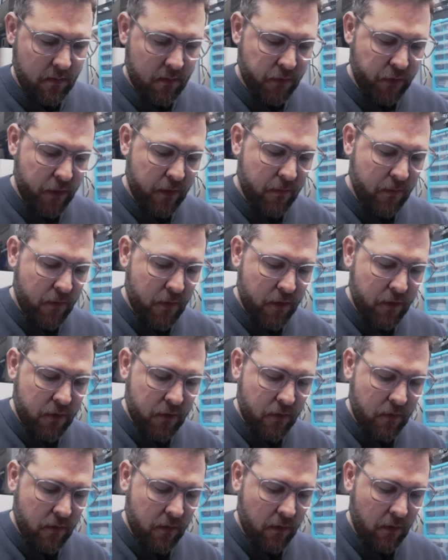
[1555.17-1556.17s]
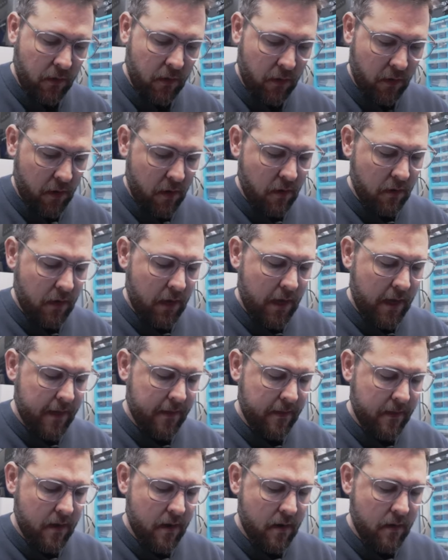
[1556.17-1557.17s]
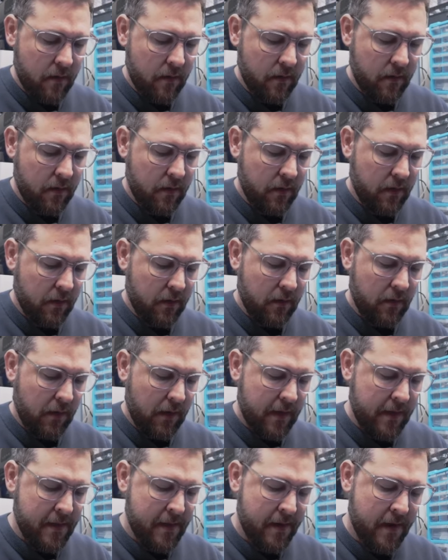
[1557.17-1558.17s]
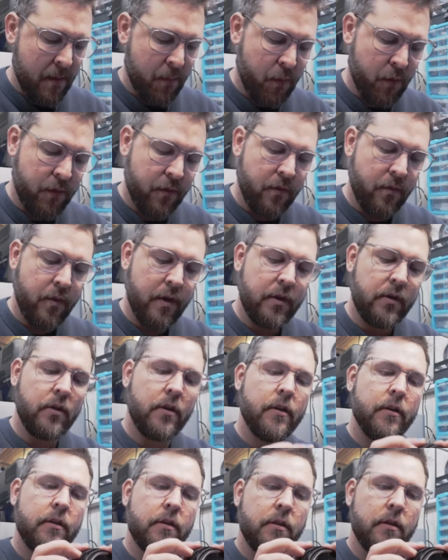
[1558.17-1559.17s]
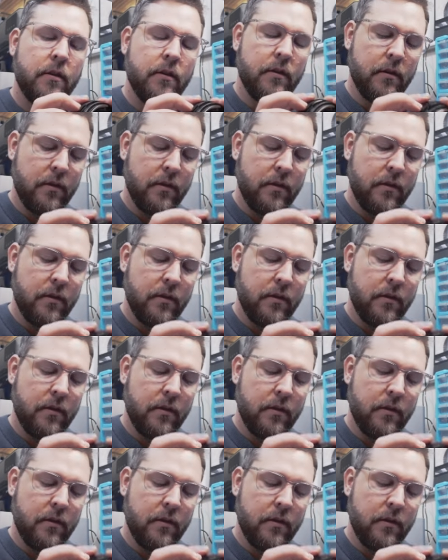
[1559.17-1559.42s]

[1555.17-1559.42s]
So you've got your little lock line there. You line that up with the red dot.